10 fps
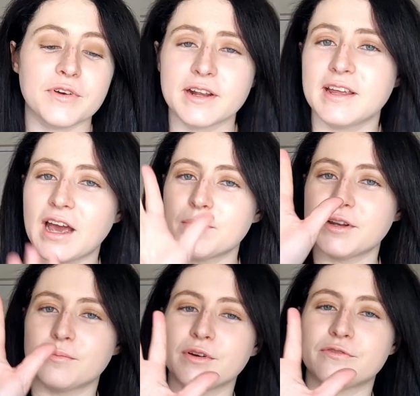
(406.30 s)
Finally,
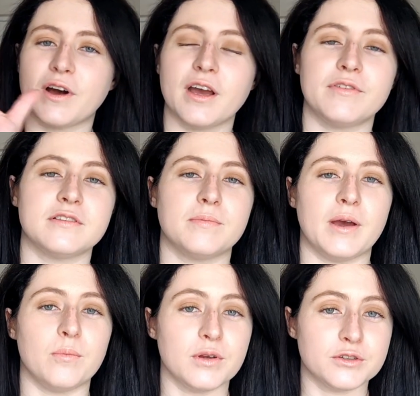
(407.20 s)
habit number 5 is
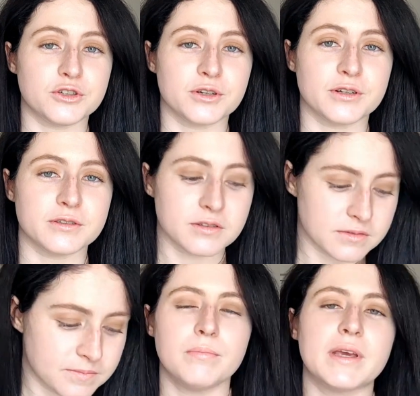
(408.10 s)
about blood
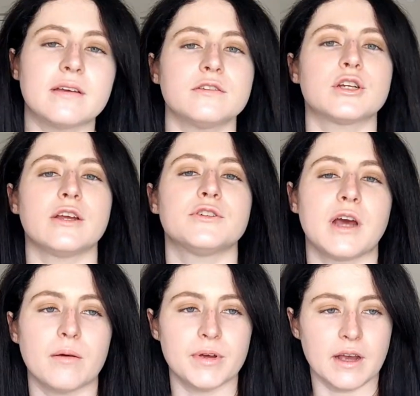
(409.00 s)
sugars. My biggest change in
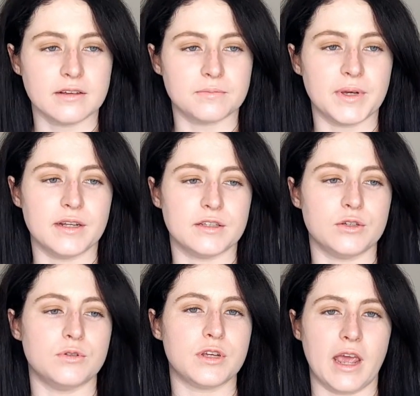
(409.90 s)
habit has been
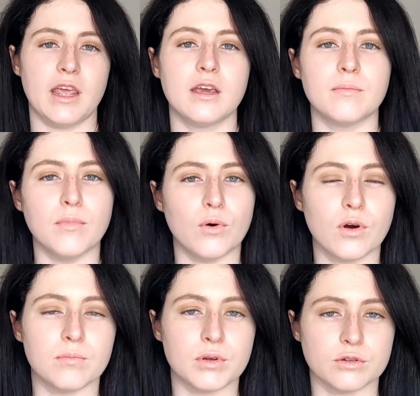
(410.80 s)
to take
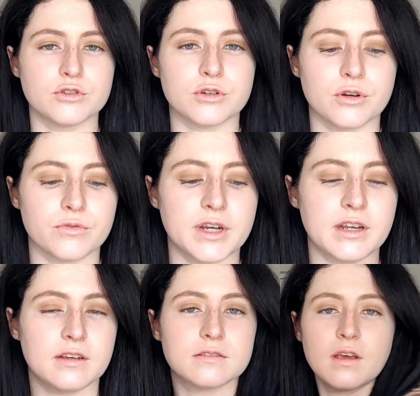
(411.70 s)
more blood sugar
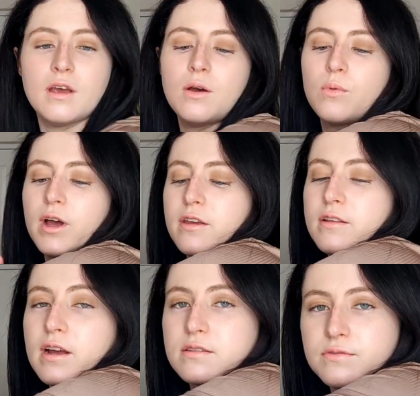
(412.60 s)
readings, whether
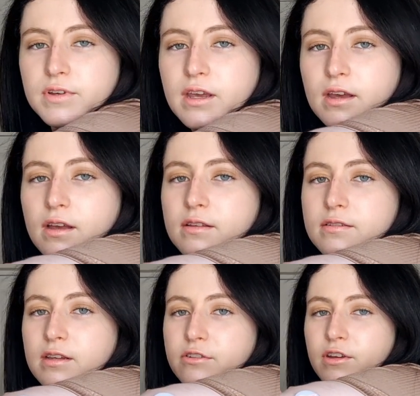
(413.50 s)
that's via the
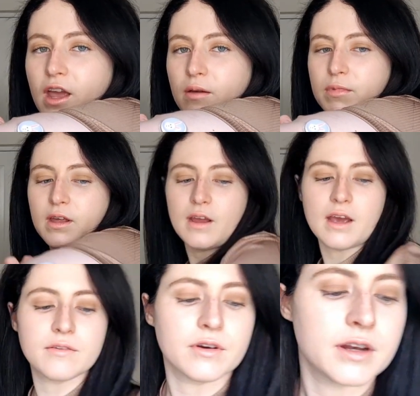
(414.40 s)
CGM that I
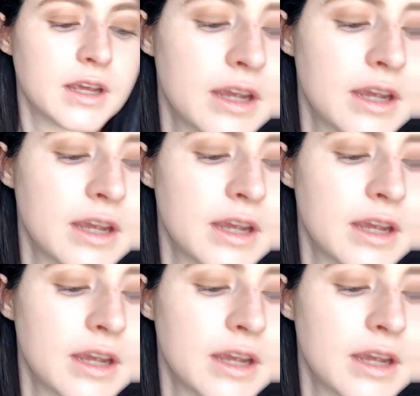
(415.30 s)
have on